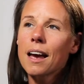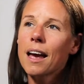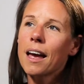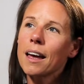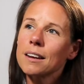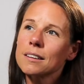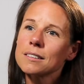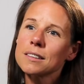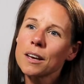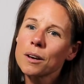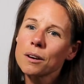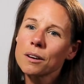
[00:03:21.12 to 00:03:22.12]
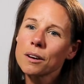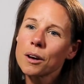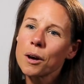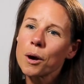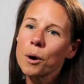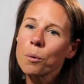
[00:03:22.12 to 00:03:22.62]
And
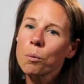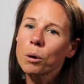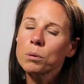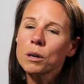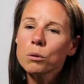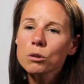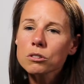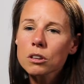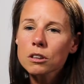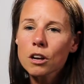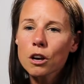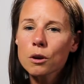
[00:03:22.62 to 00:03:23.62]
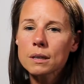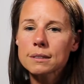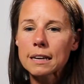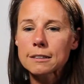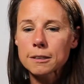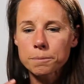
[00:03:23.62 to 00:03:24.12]
what we also know is
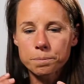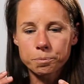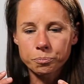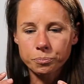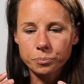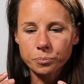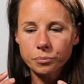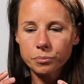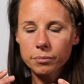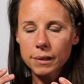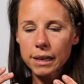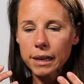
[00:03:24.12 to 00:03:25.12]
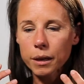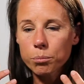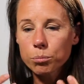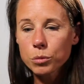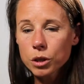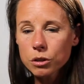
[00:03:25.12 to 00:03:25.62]
that
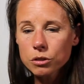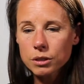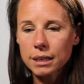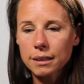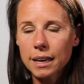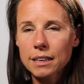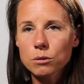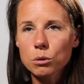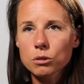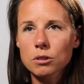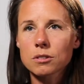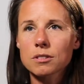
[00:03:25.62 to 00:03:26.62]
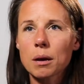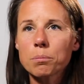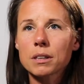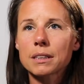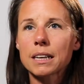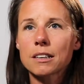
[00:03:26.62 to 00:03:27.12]
music is also
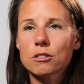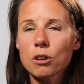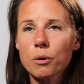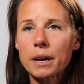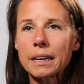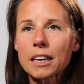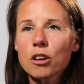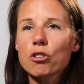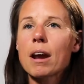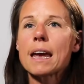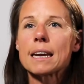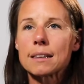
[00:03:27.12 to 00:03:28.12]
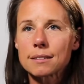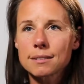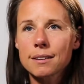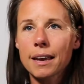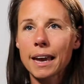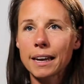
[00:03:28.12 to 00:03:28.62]
something that is so ingrained
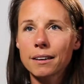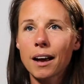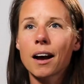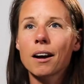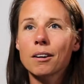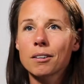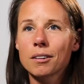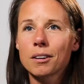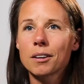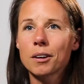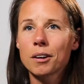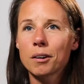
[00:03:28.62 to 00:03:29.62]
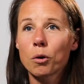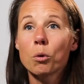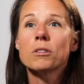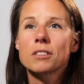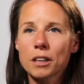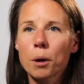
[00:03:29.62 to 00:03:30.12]
in
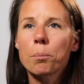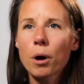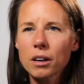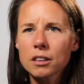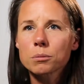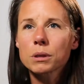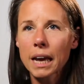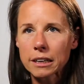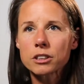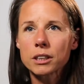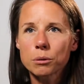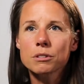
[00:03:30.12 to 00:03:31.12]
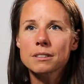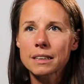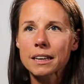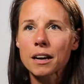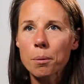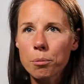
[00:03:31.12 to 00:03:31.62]
almost in our bodies, but actually
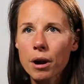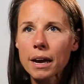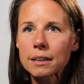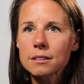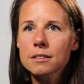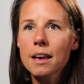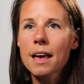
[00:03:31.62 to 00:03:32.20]
obviously in our brains.